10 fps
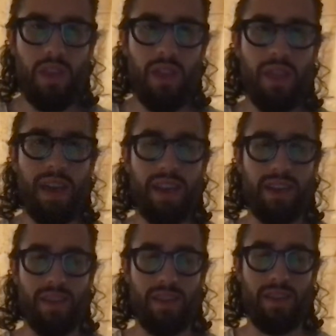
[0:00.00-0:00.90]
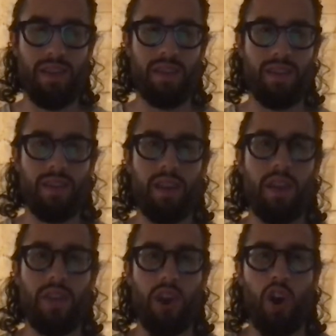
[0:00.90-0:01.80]

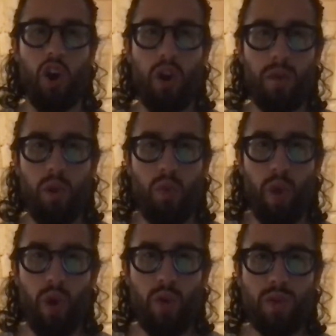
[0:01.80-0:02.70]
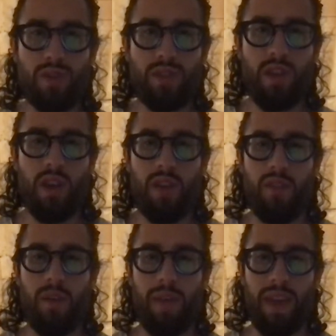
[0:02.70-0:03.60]
the harm arose
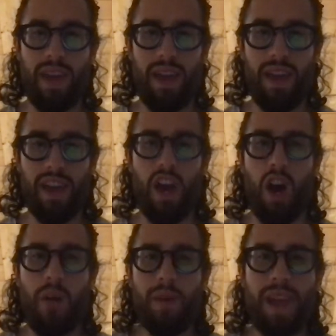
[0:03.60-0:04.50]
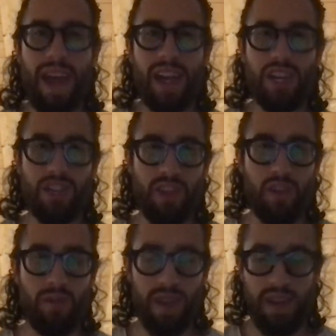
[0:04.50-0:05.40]
from a common action that
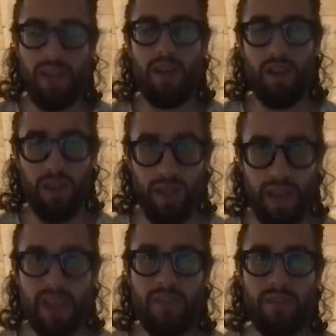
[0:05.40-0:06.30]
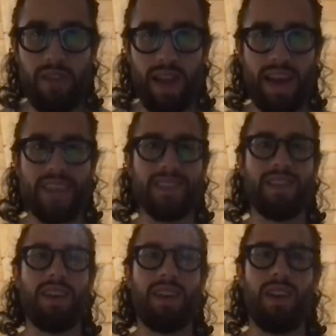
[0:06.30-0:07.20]
created a collective class
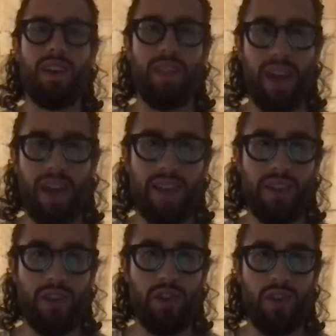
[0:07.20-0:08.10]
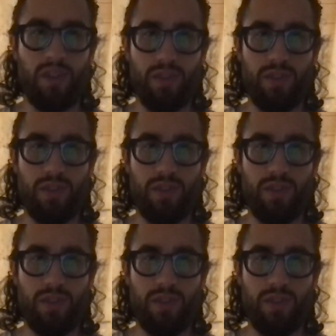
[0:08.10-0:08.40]
that could